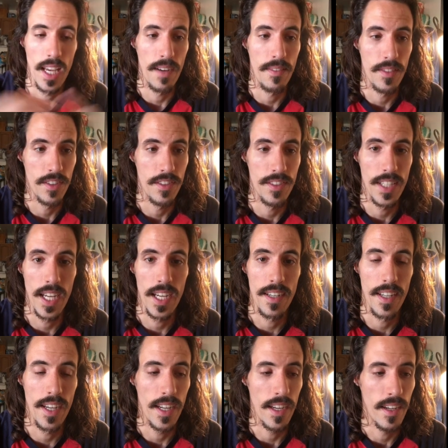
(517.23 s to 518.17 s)
after his
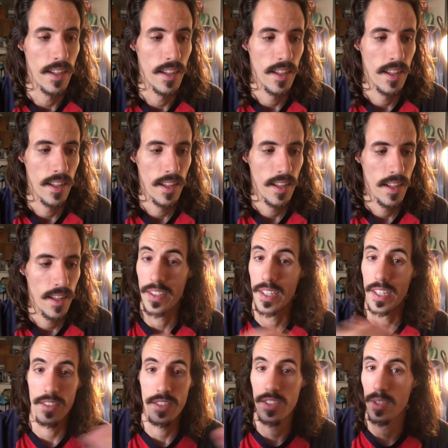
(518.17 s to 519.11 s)
dad died. And
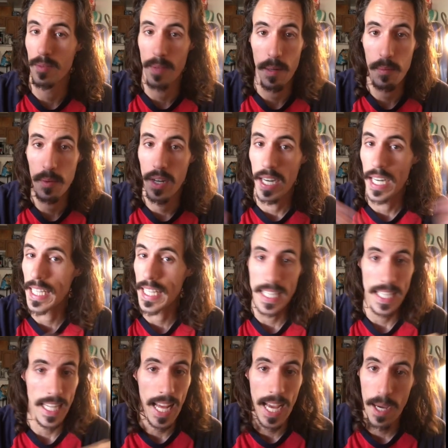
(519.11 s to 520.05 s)
he doesn't remember
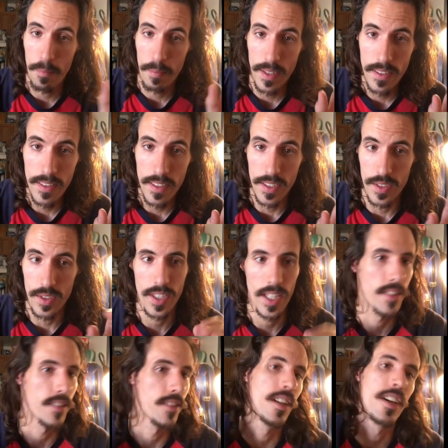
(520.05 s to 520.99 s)
anything that happened, and so
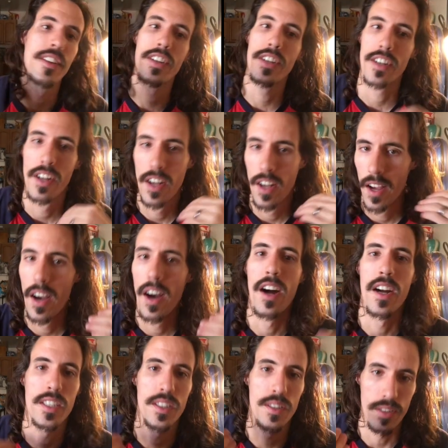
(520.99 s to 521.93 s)
that's another
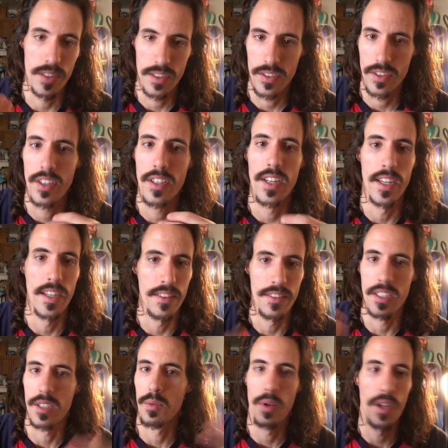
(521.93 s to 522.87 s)
ongoing storyline. He
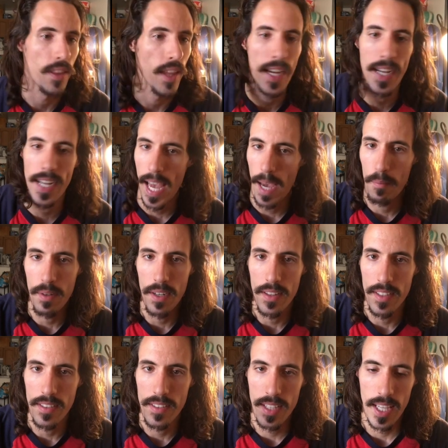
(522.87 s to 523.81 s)
was like, what the heck happened
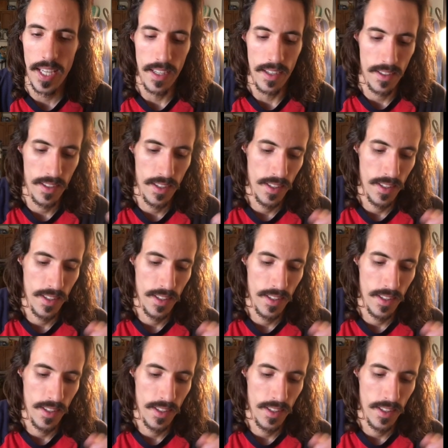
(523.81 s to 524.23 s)
to this kid?